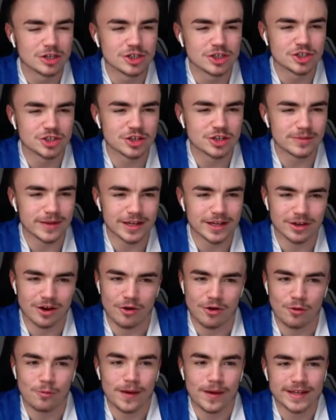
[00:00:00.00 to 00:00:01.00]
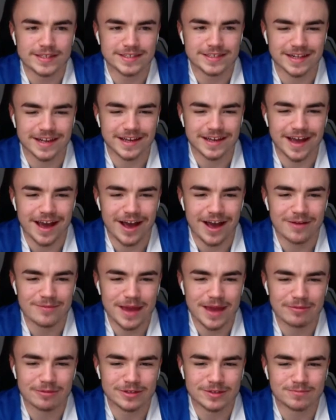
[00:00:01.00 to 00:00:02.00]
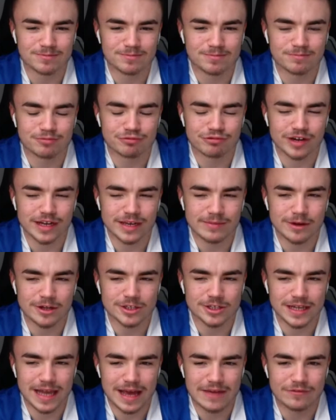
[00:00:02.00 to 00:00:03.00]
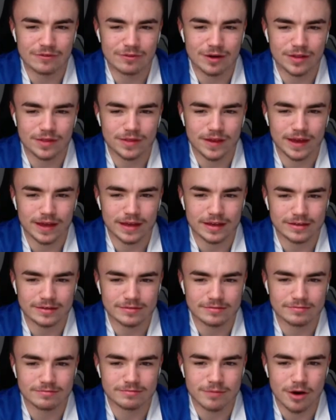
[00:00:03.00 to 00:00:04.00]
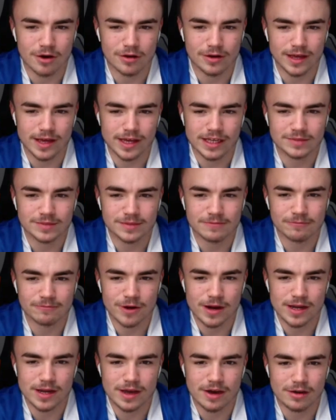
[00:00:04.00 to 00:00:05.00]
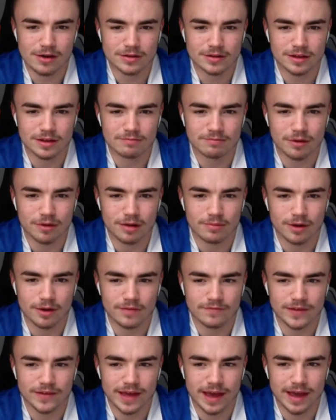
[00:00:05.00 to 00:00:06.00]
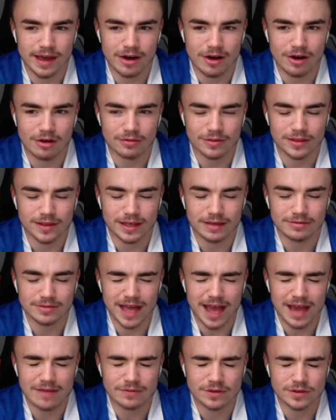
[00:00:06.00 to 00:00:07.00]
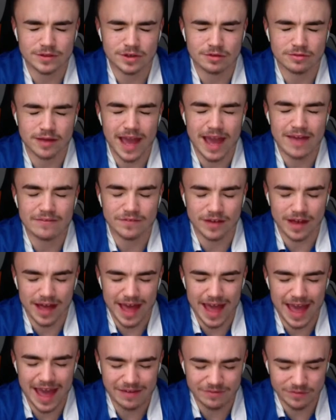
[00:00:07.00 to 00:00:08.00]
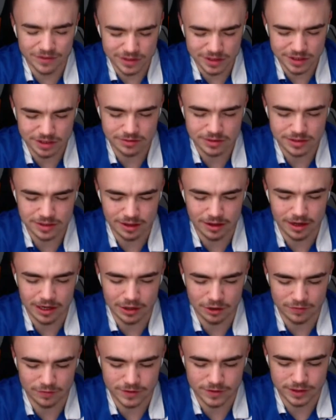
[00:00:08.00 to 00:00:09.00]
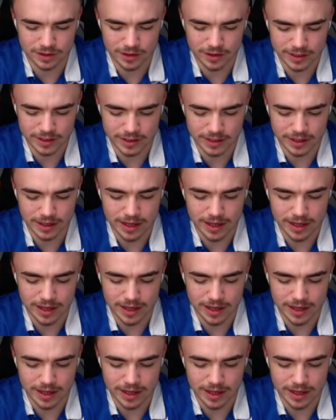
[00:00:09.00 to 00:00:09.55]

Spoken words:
should have been a goal, basically. It was pretty much level. I think Mane's been really hard done by VAR. I think he was ever so slightly offside,